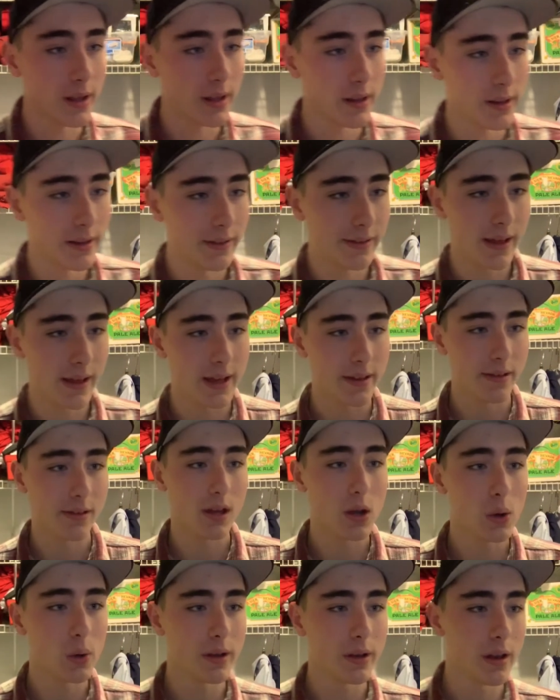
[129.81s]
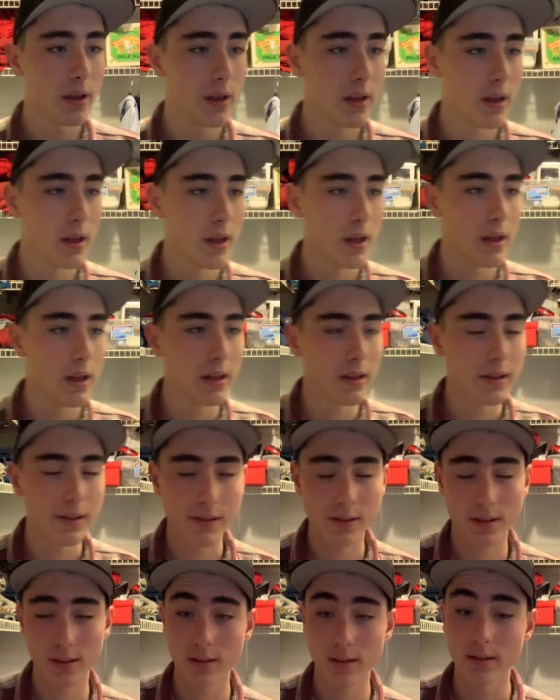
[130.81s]
It says someone
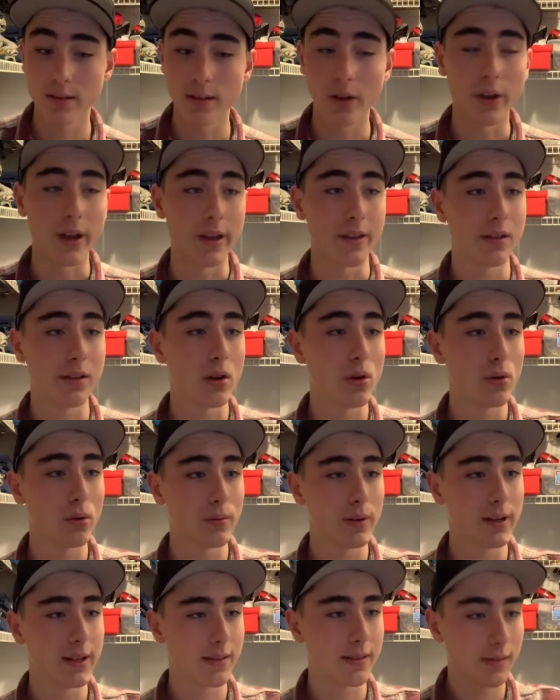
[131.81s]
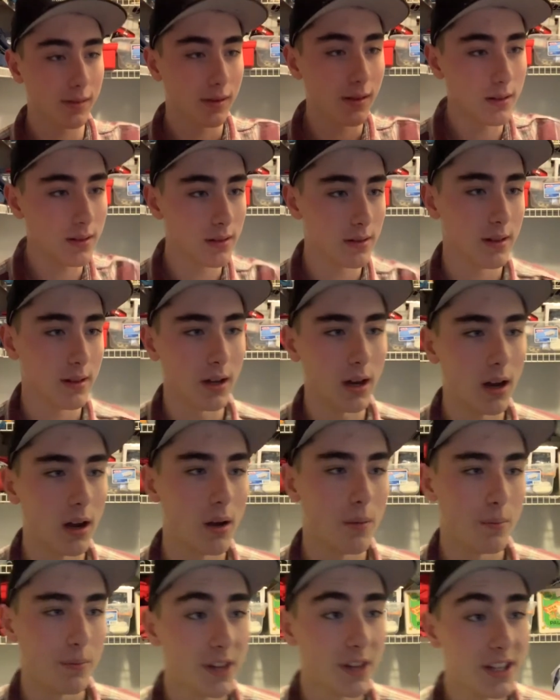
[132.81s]
is okay. So it's
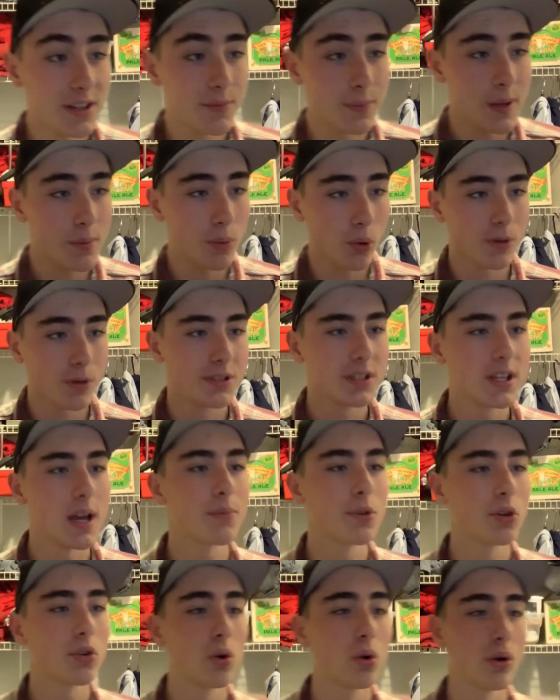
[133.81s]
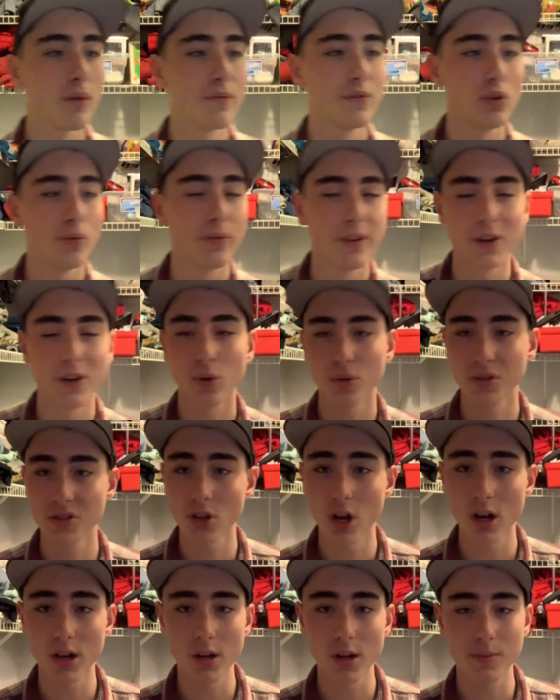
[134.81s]
um, these people are skeptical of new vehicle
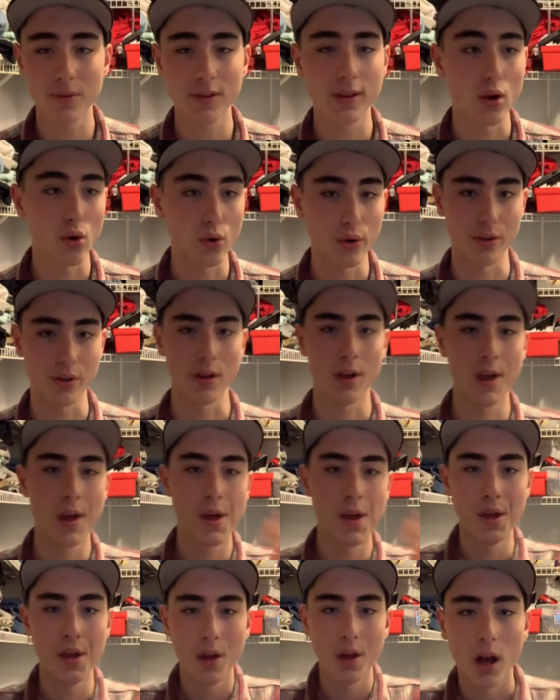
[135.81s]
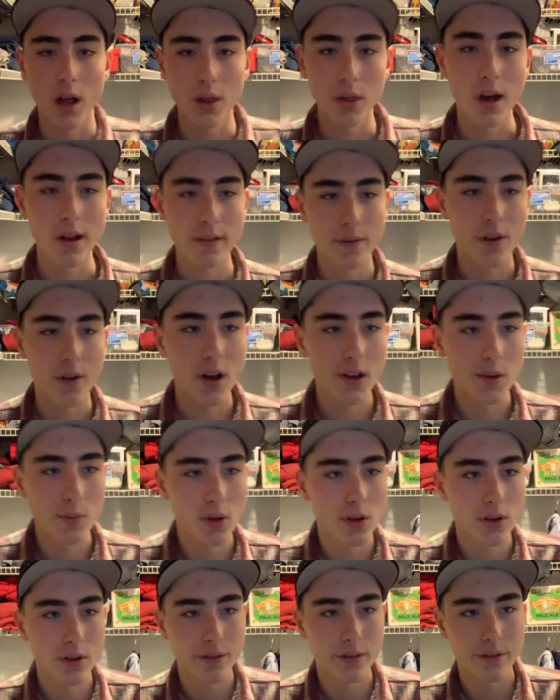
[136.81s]
startups. So is a lot of
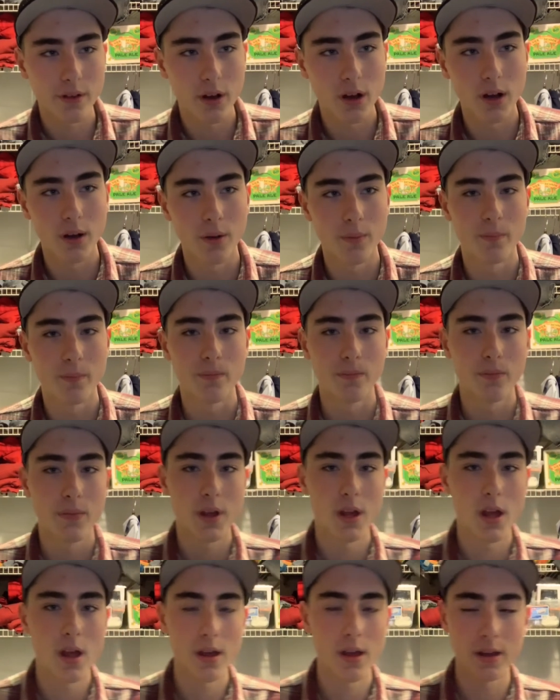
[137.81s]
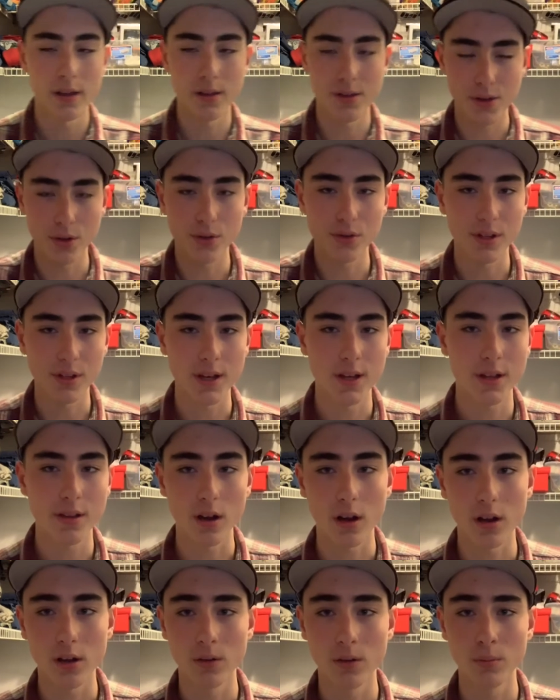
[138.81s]
automotive um, enthusiasts,
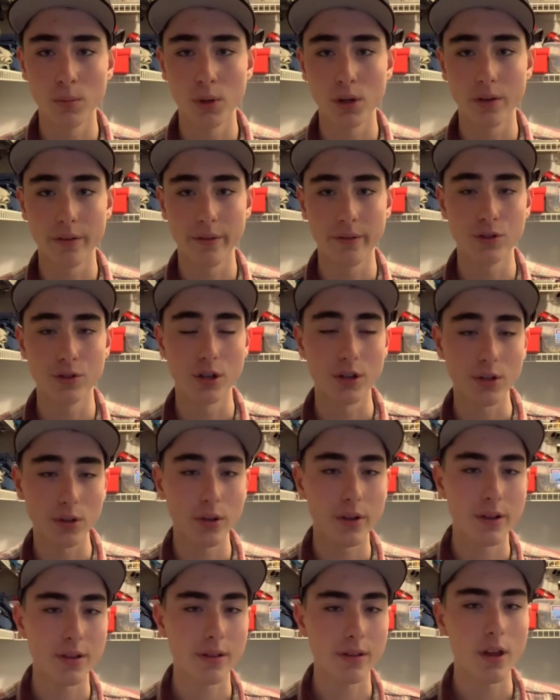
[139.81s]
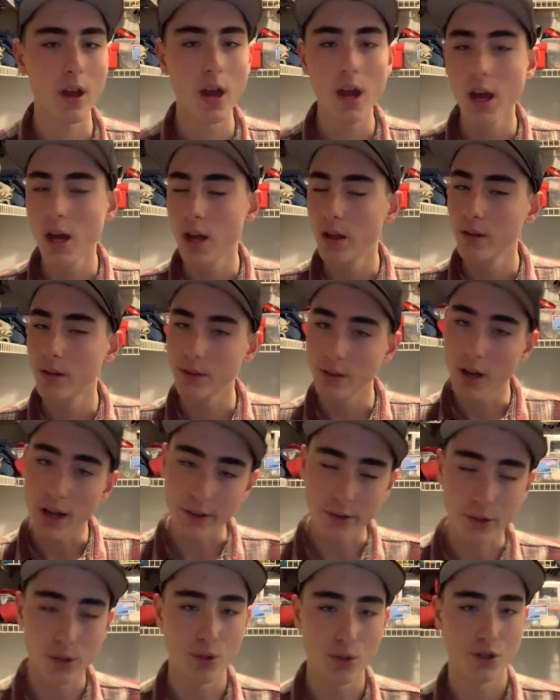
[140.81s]
automotive journalists. They're
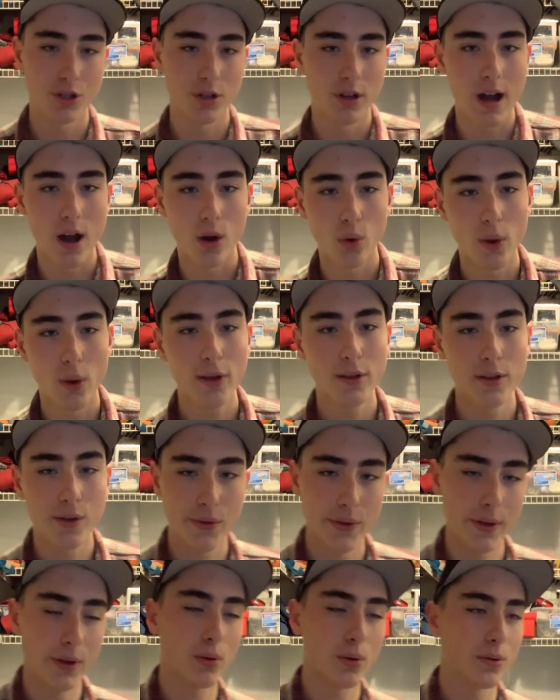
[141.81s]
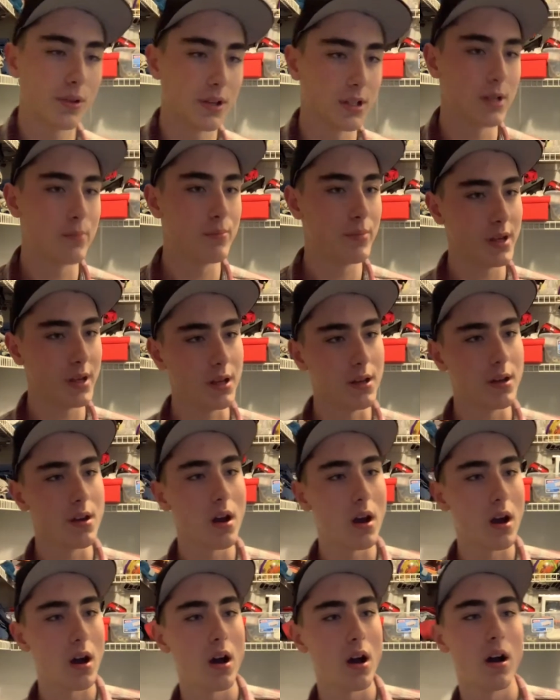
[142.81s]
not too sure how well this vehicle is going to be.
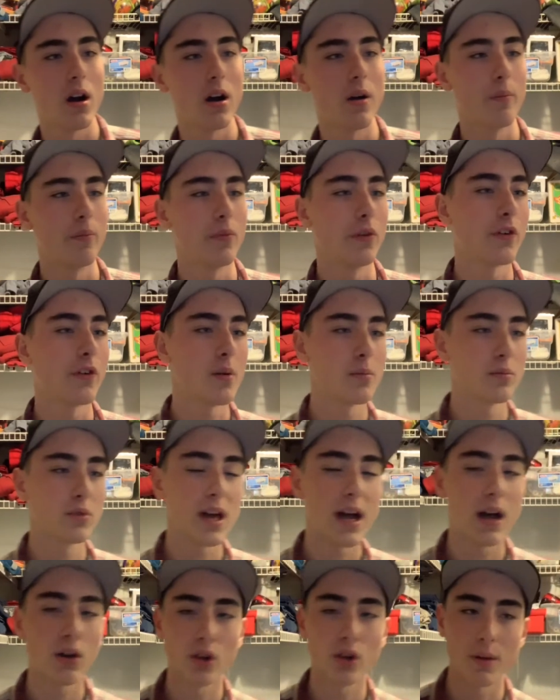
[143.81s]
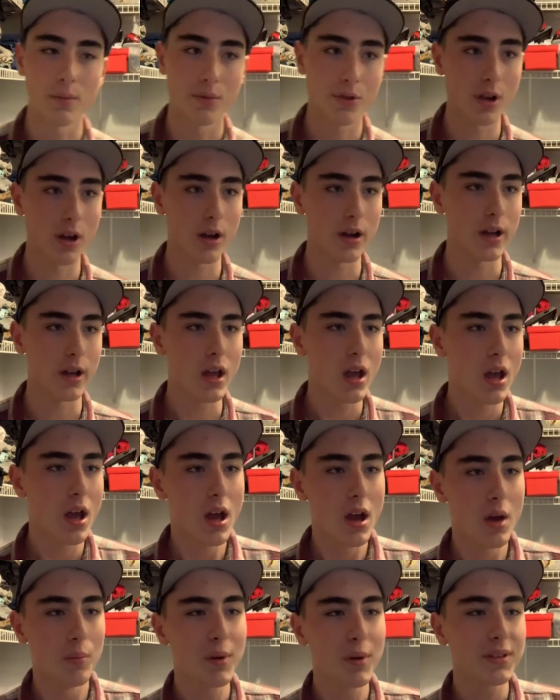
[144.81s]
Um, if I'm loud, I'm sorry.
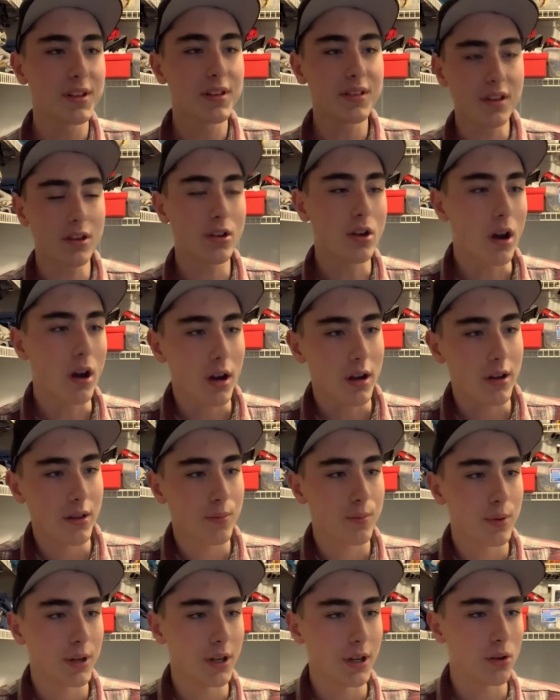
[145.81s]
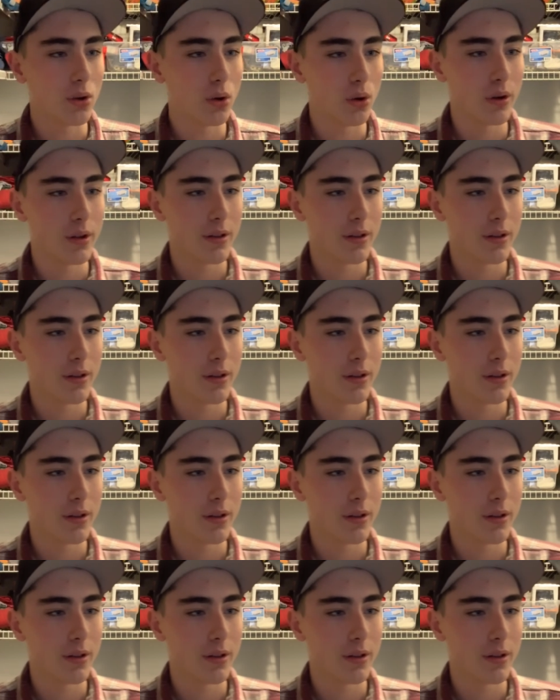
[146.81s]
But this car is pretty cool.